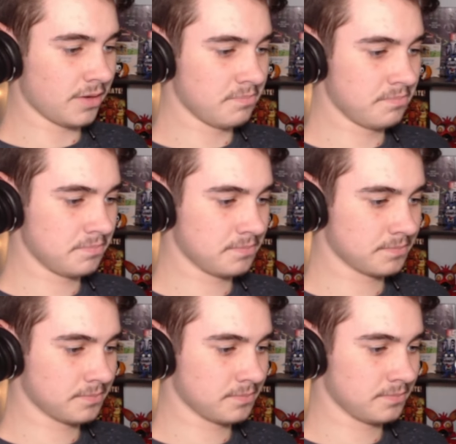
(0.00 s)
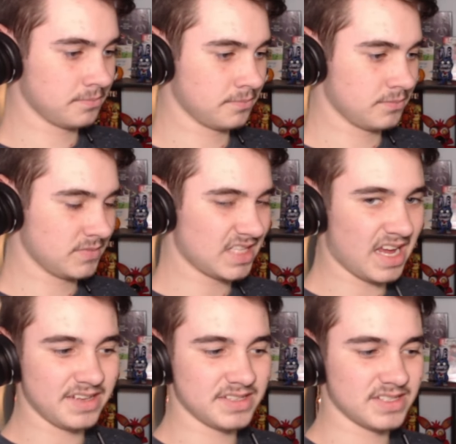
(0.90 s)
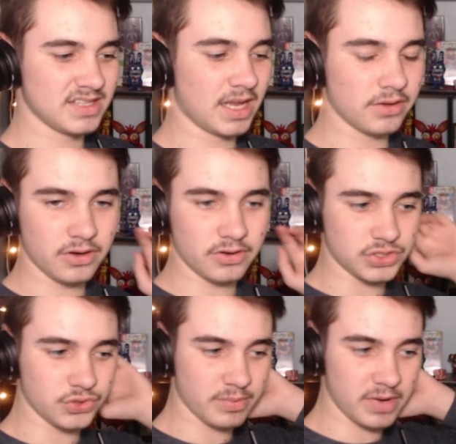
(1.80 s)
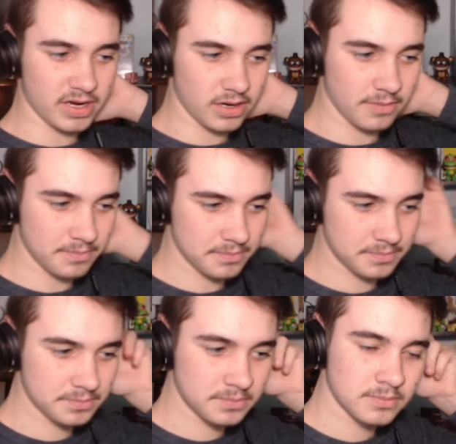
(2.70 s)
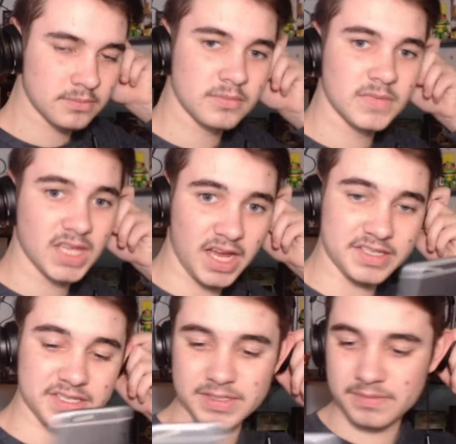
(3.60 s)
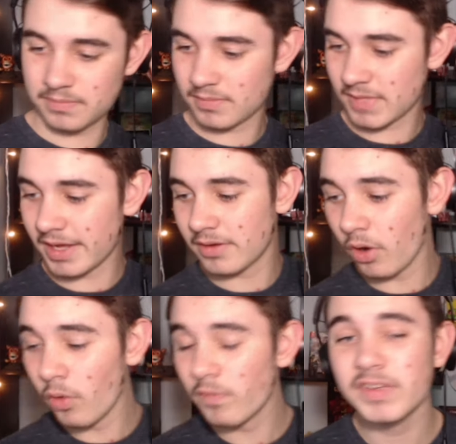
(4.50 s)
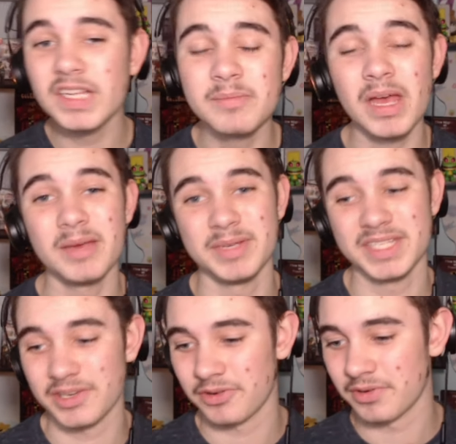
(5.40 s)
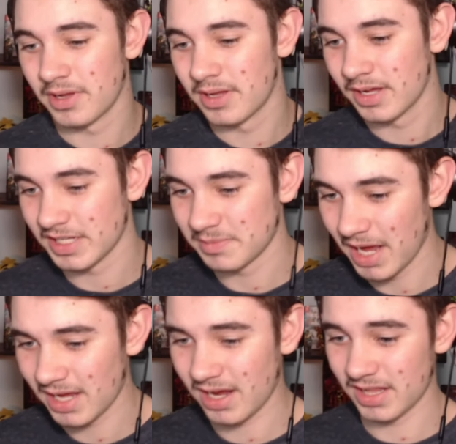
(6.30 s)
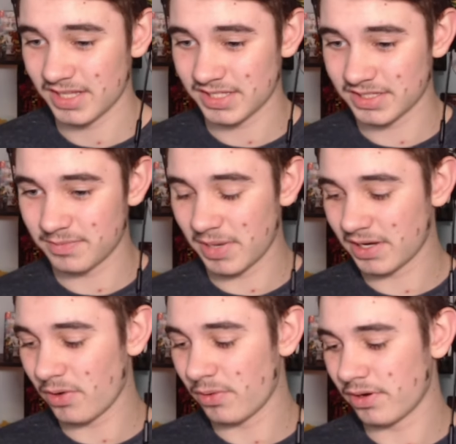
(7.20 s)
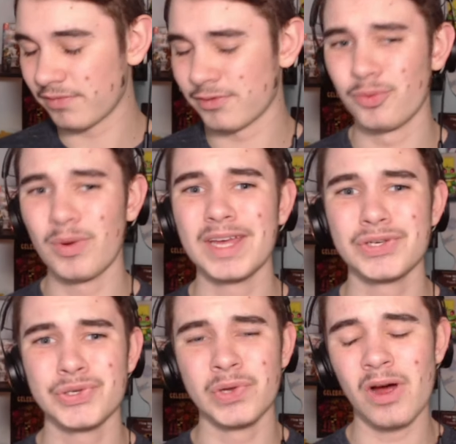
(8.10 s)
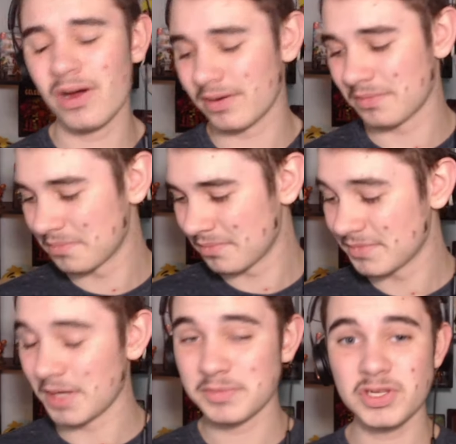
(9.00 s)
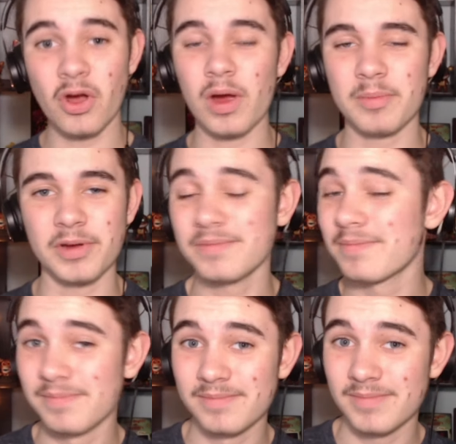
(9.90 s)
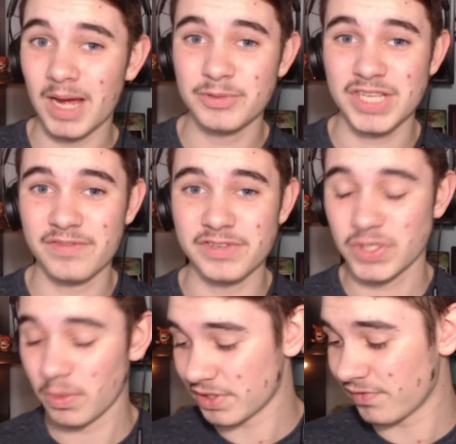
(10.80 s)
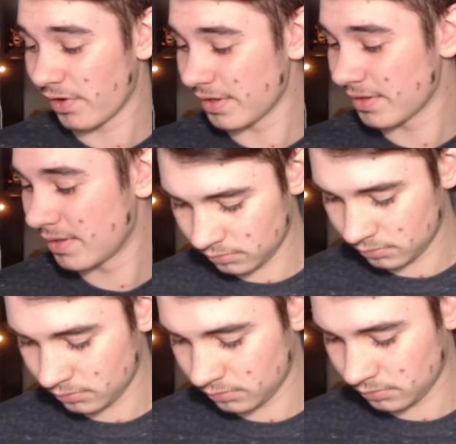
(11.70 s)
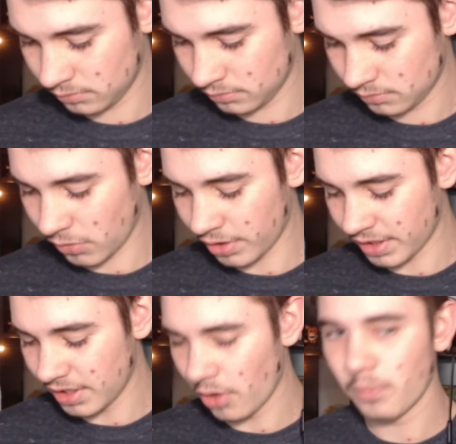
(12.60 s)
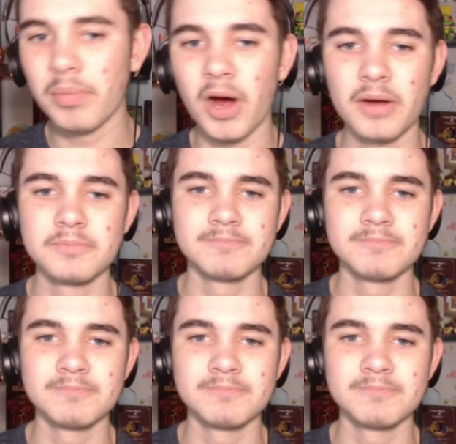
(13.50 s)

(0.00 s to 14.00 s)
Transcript: him. Nice. That'll get our speed back up. Nice. Okay, hopefully baby's here. My god, this has been going on for way too long. I'm sorry, but I'm just having so much fun. Bonnie, no, Bon...